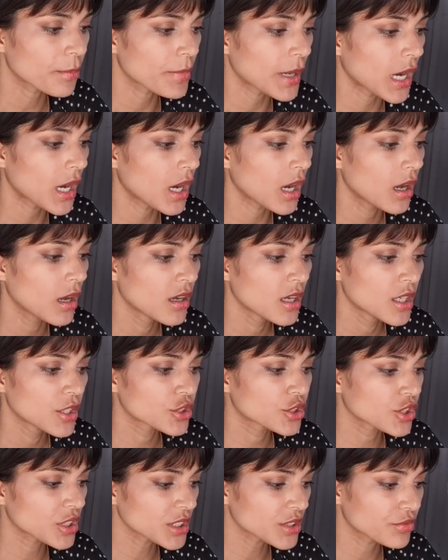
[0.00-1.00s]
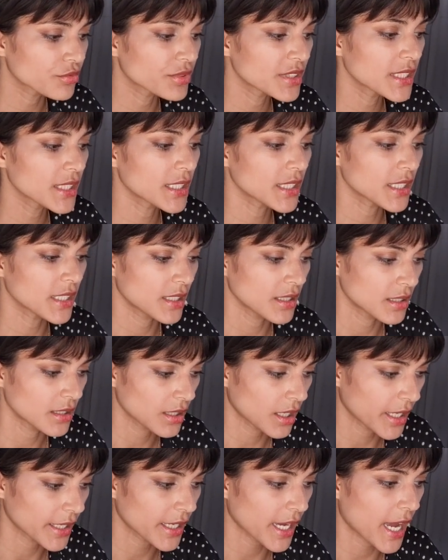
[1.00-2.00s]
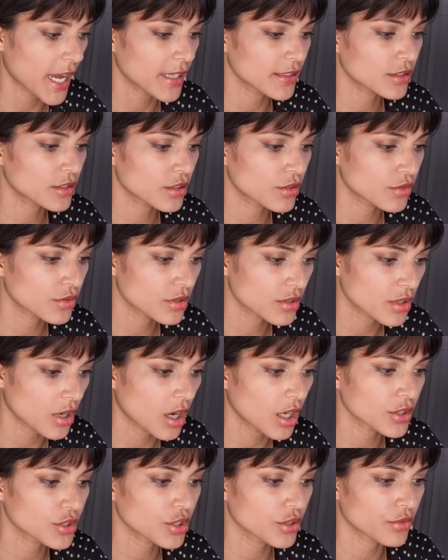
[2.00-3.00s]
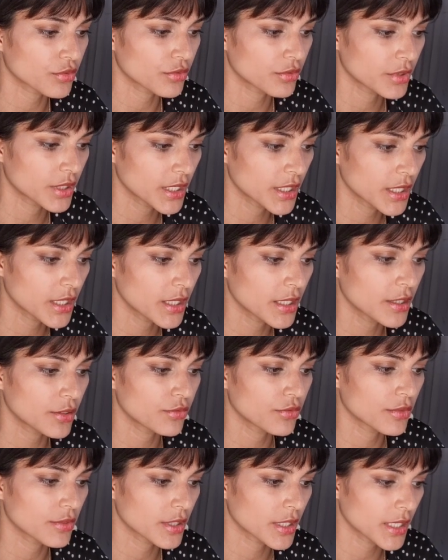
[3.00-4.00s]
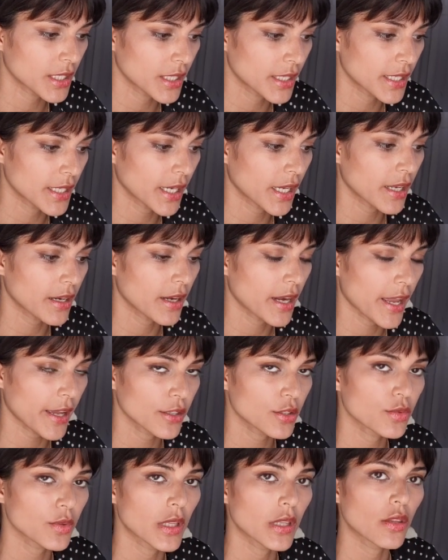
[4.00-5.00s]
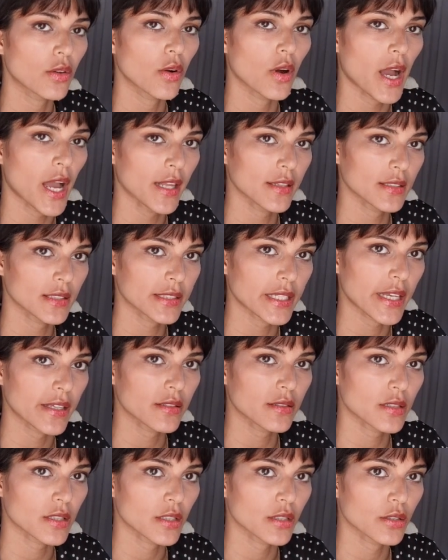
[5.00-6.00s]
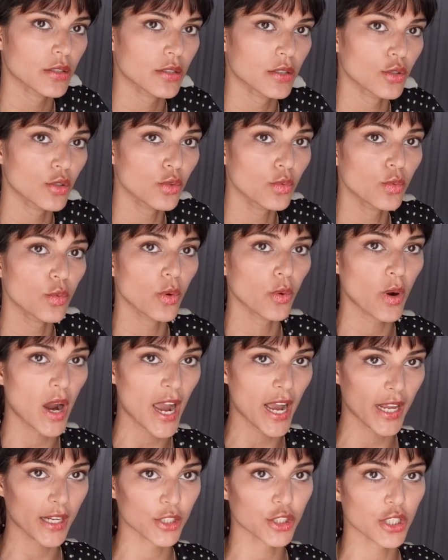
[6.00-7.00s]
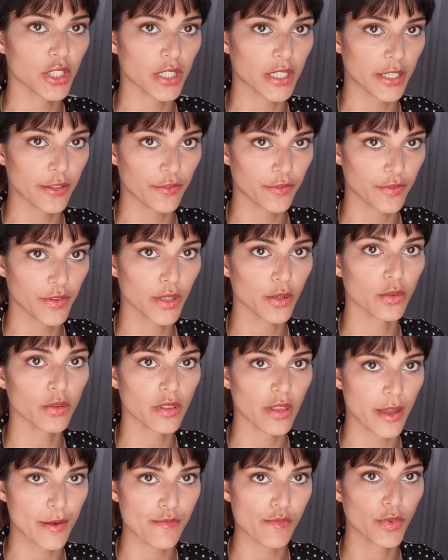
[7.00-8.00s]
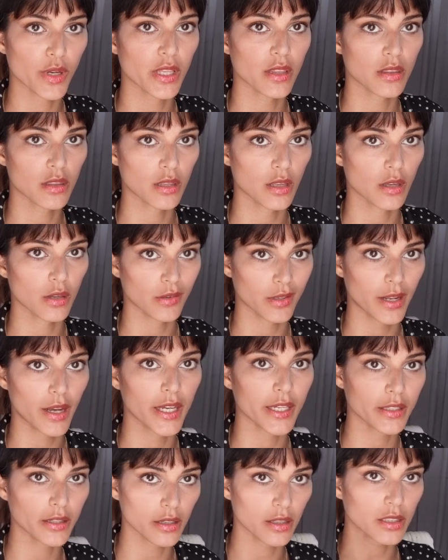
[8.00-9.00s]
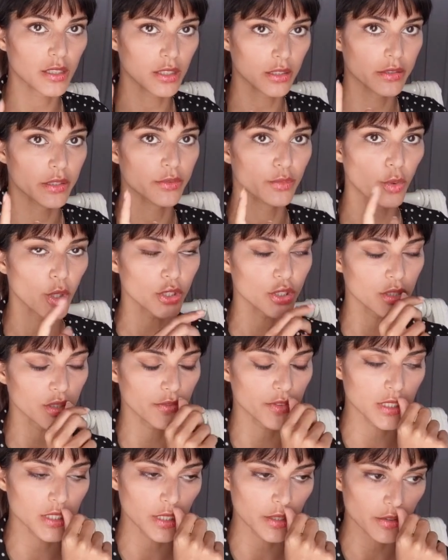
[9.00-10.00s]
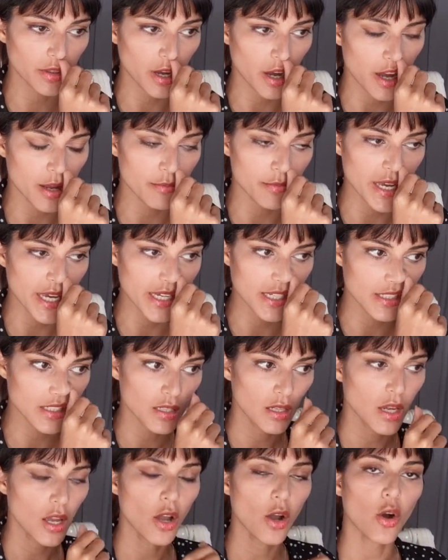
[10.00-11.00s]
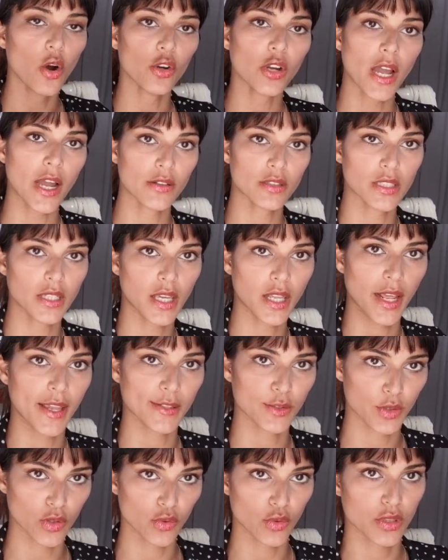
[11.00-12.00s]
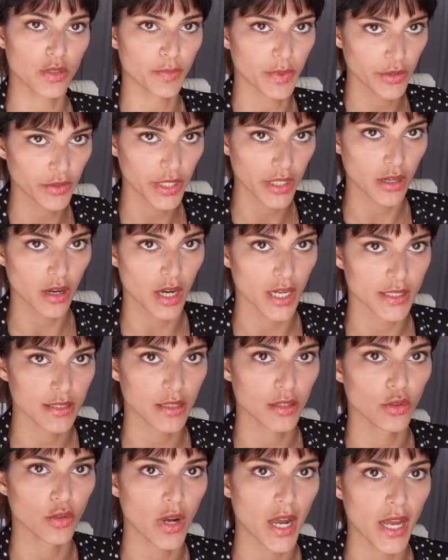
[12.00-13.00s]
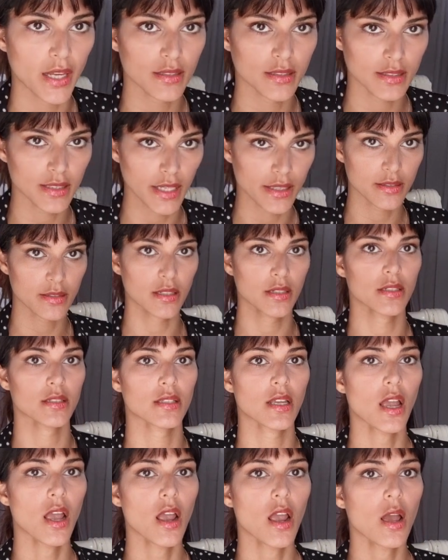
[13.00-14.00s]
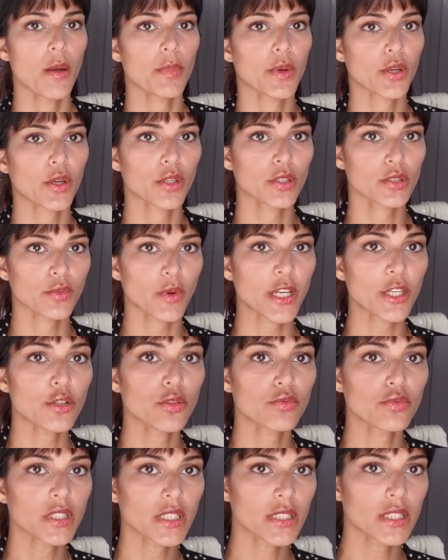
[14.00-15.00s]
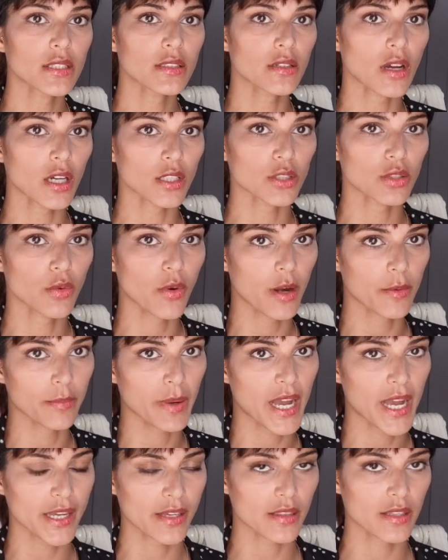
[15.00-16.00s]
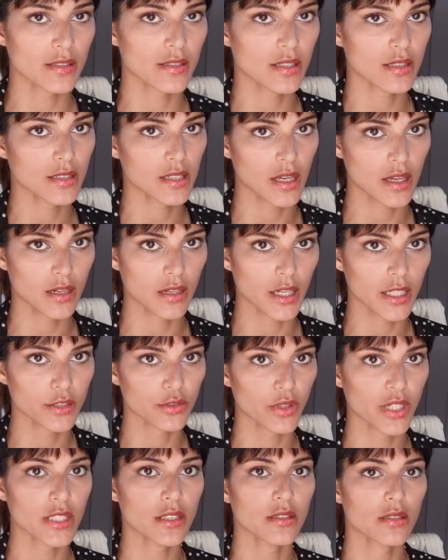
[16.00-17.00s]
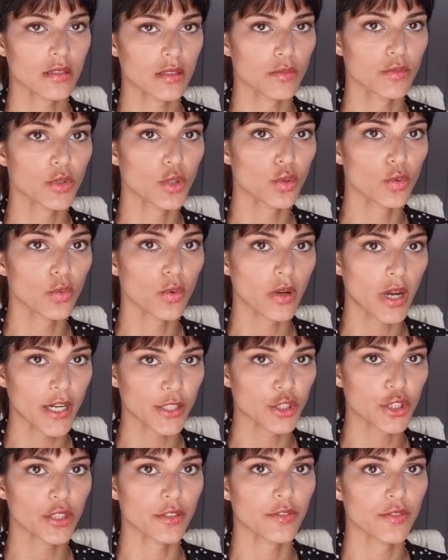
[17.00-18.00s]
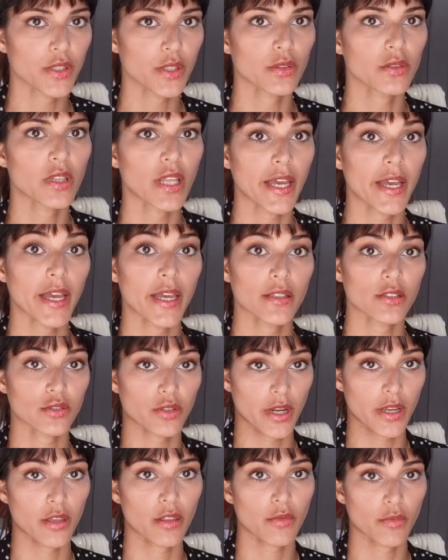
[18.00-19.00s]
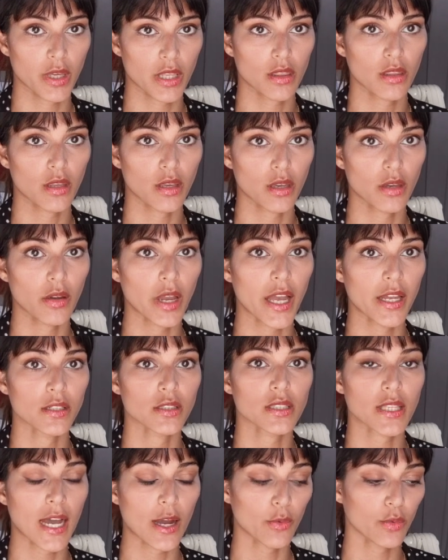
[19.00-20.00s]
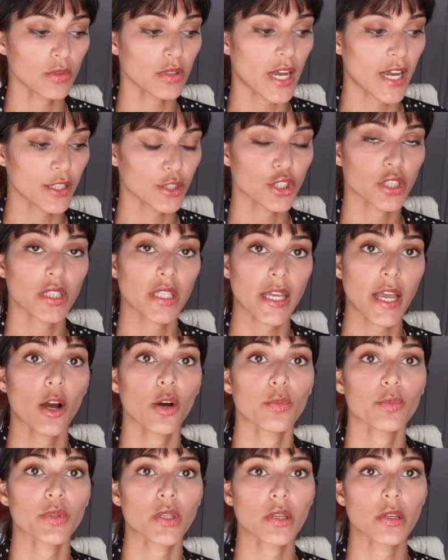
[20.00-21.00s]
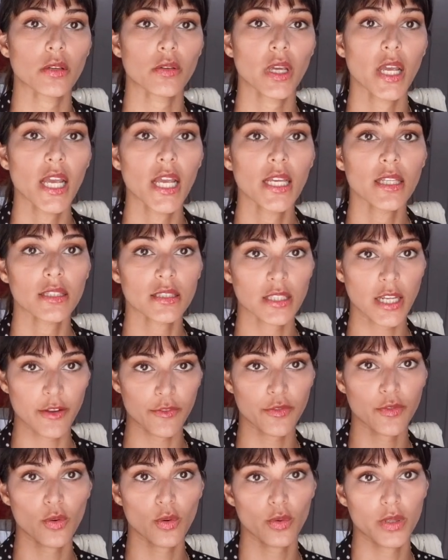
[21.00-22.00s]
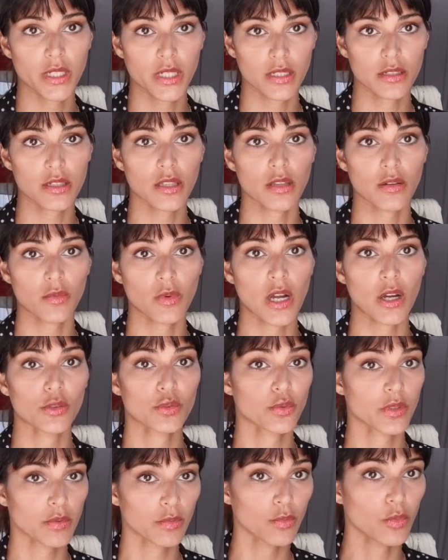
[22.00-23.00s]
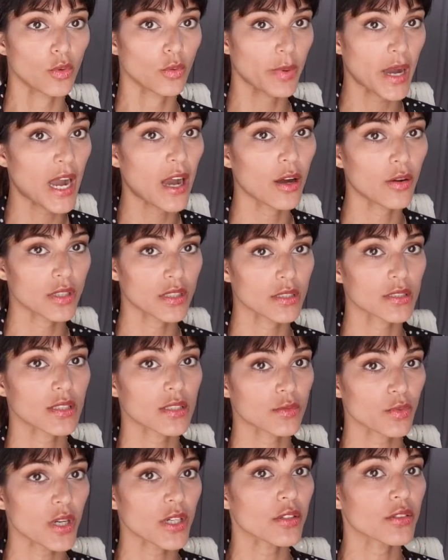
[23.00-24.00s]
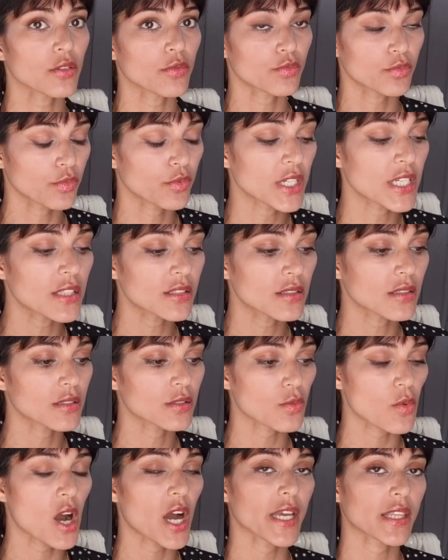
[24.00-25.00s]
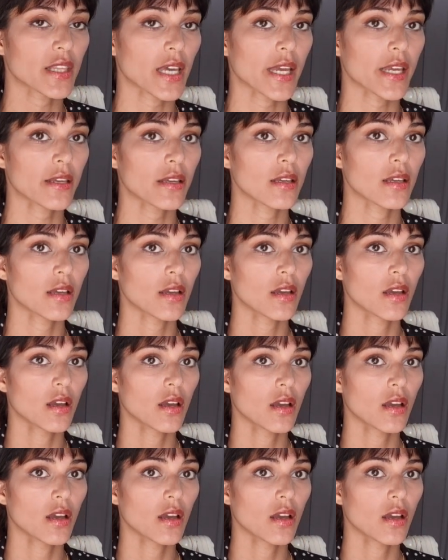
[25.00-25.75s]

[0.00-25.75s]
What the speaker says: but just really, like, as you start to really, really connect with your ancestors, you will actually feel them with you. Like, you know, watch the video that I made on how to connect with your spirit guides and your ancestors, because when you really start to unpack this internalized racism, you will actually feel their strength with you, and that will actually help you step forward into the world with more power. This is one of the reasons why they